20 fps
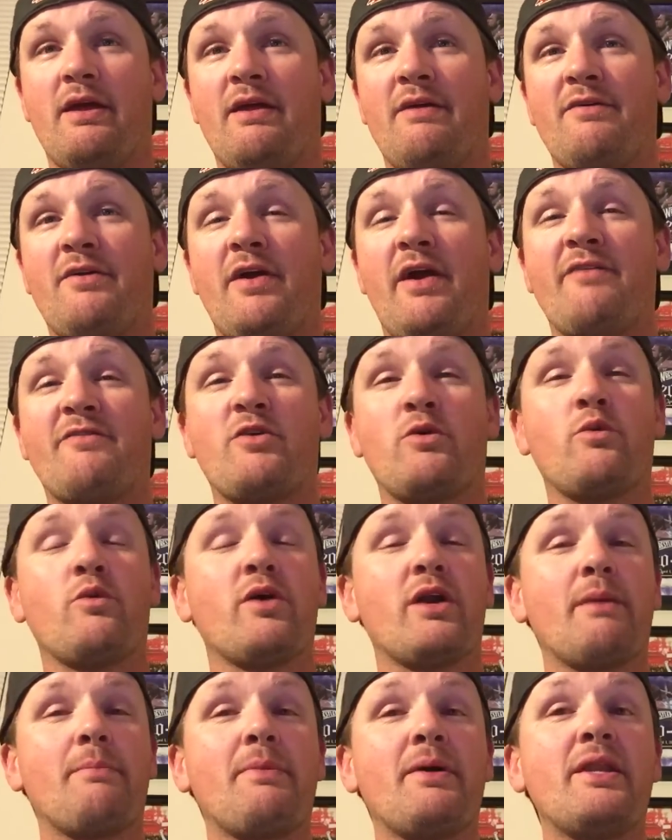if it
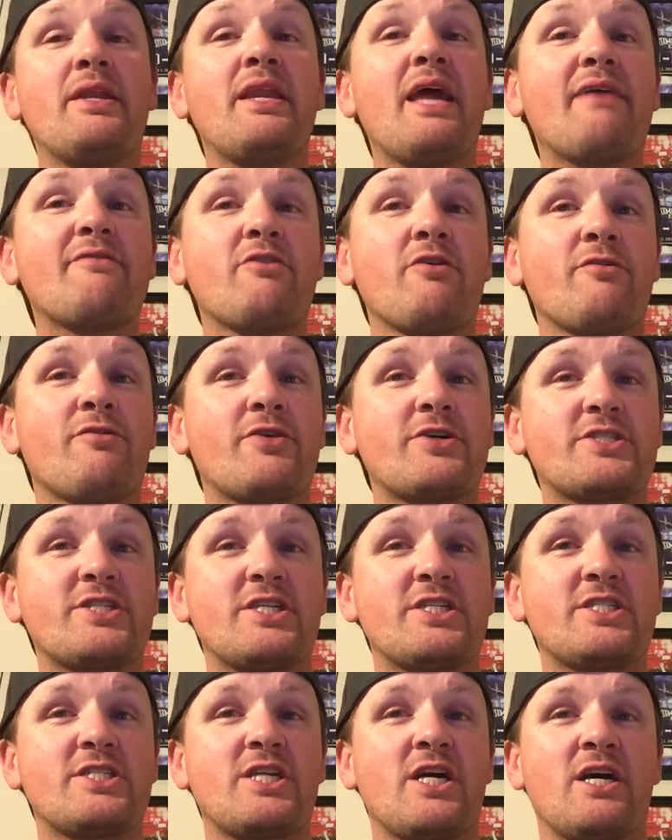would have been Neville
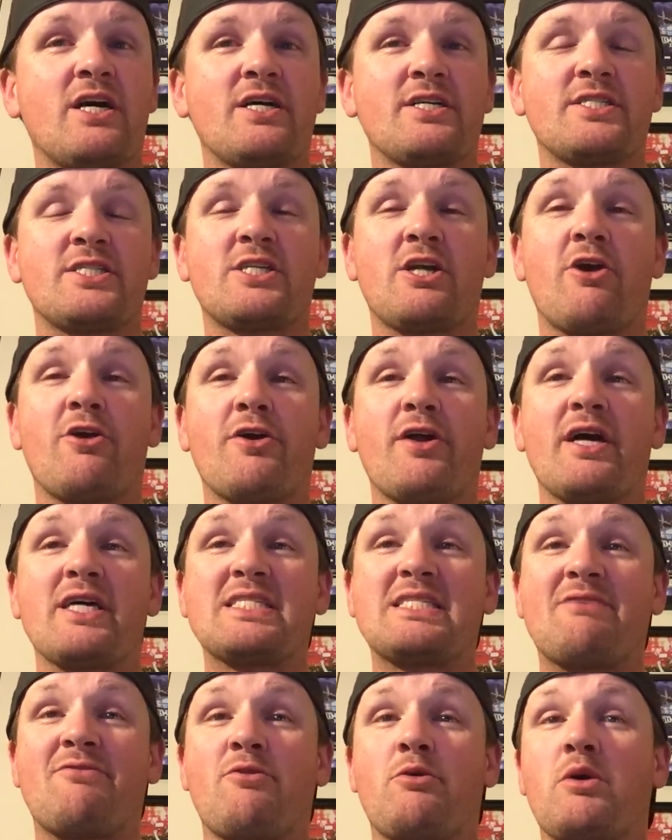versus uh,
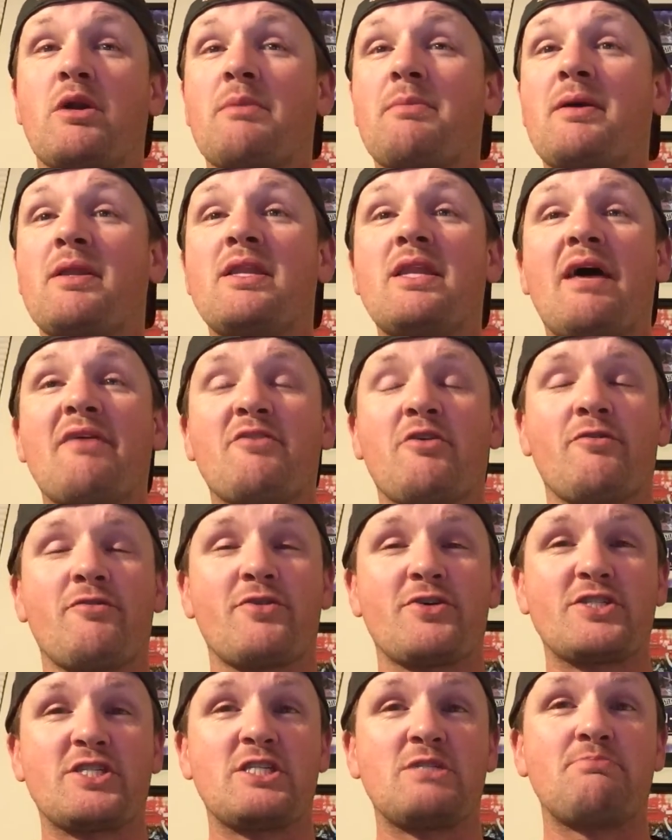Stardust, if it would have been Neville
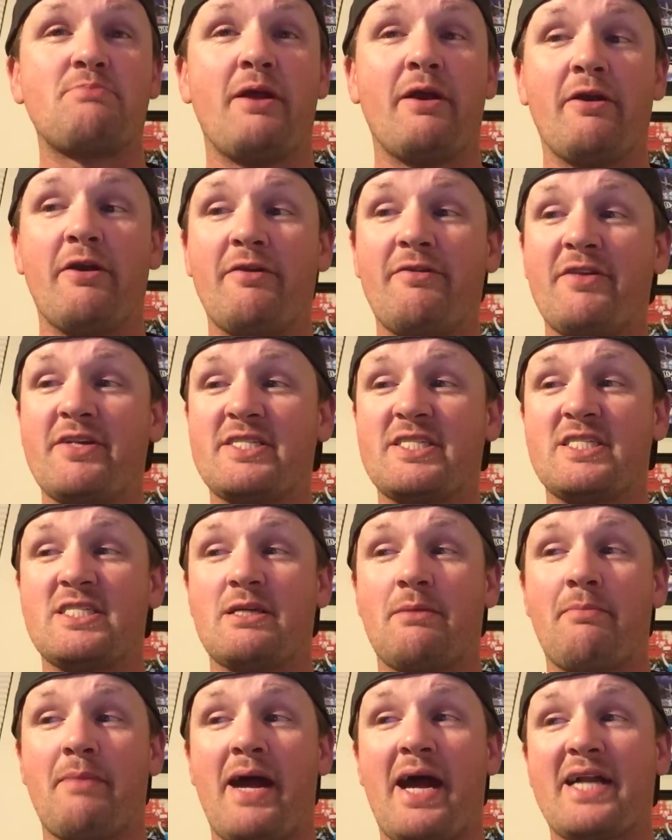versus Barrett, this is
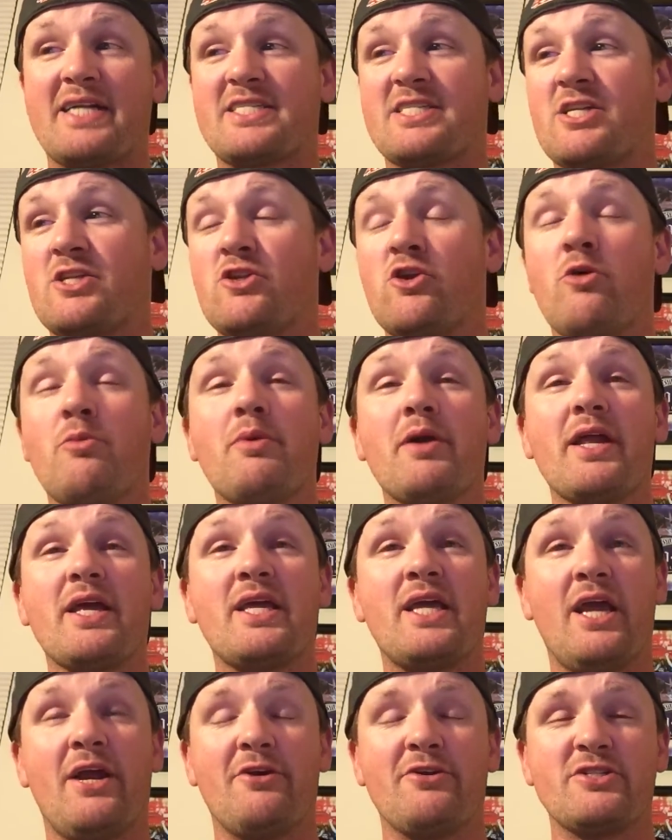a match that nobody
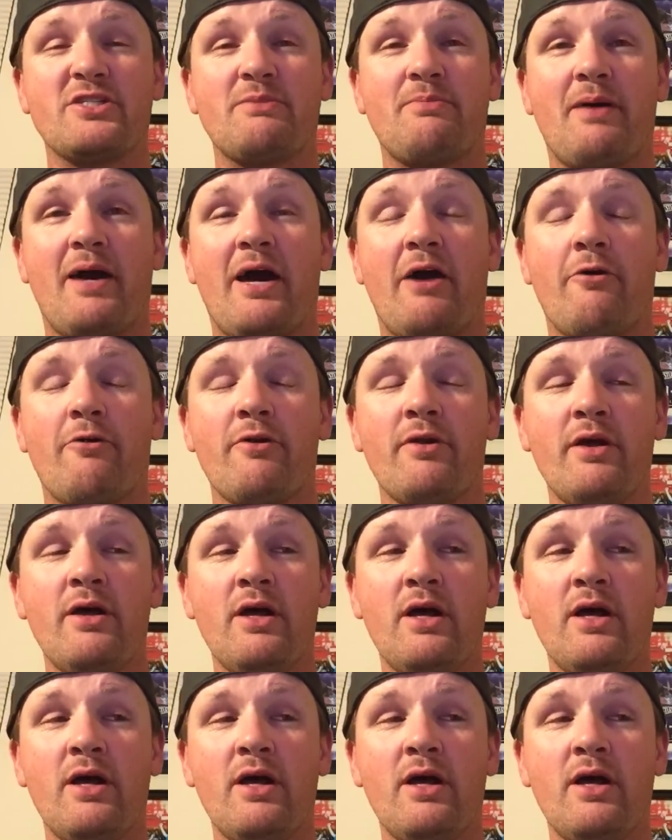cares about.